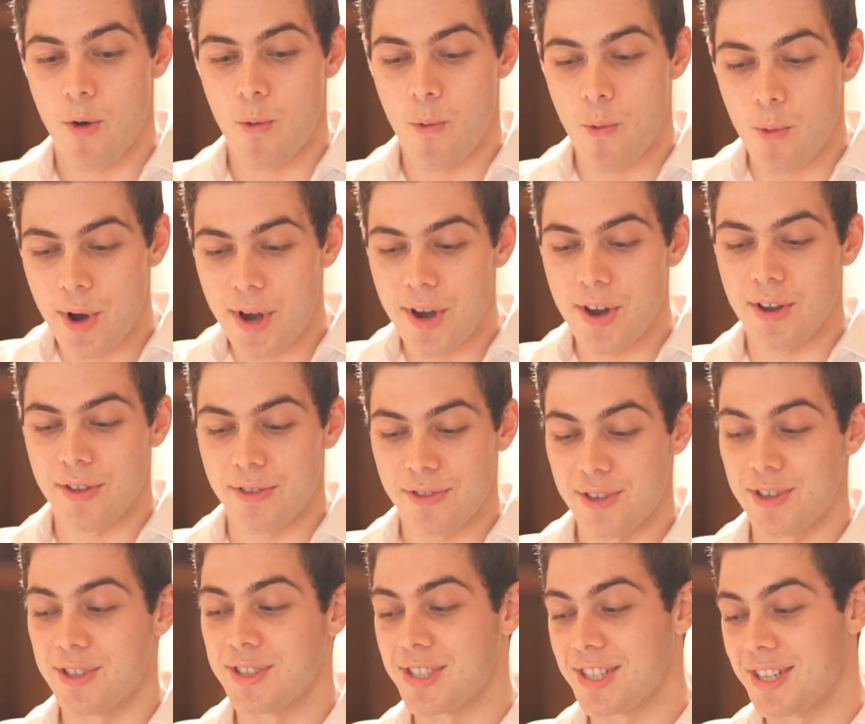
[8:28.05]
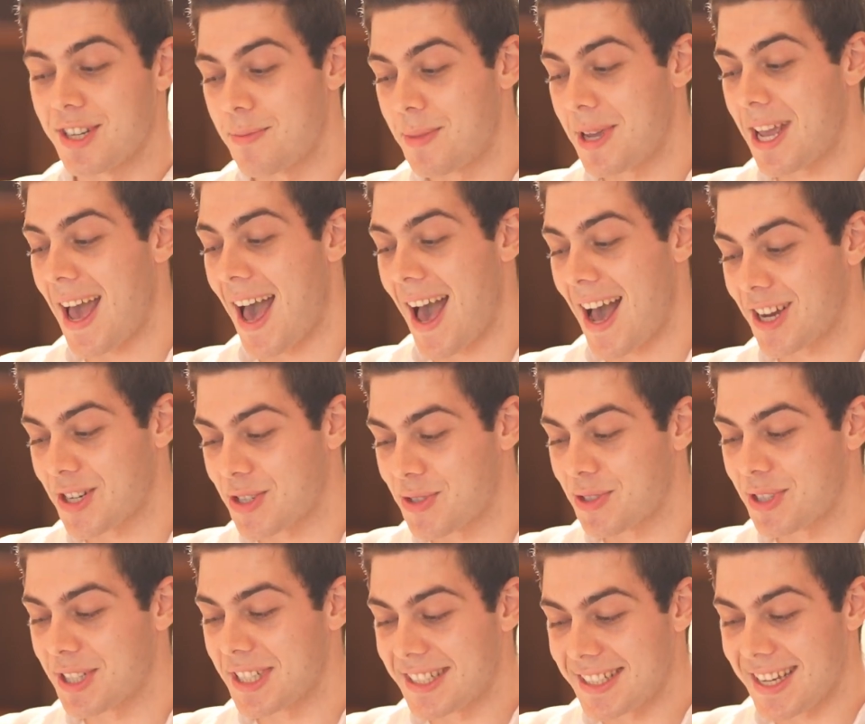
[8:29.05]
there's going to be
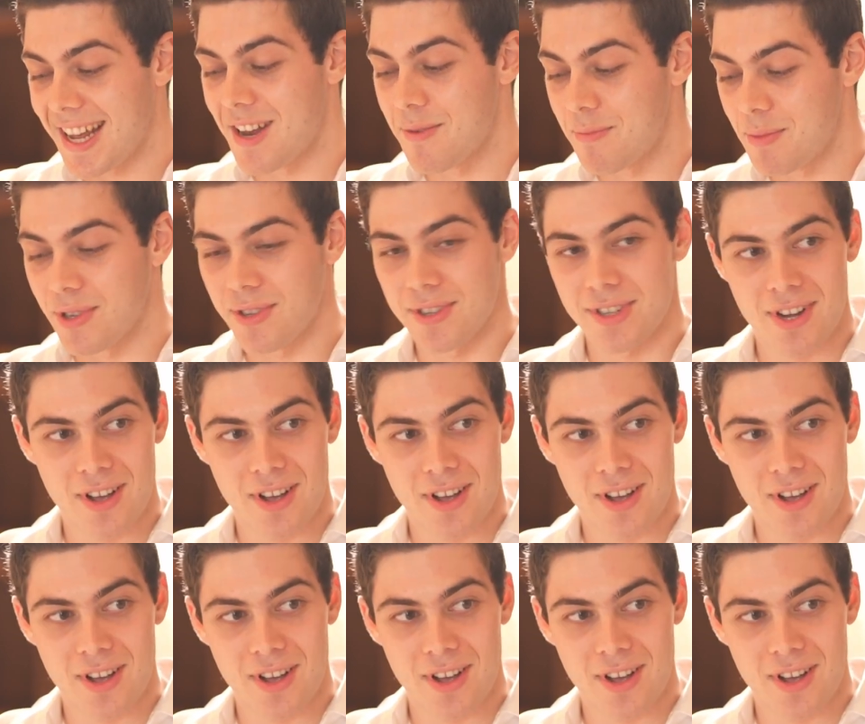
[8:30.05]
actually $10 billion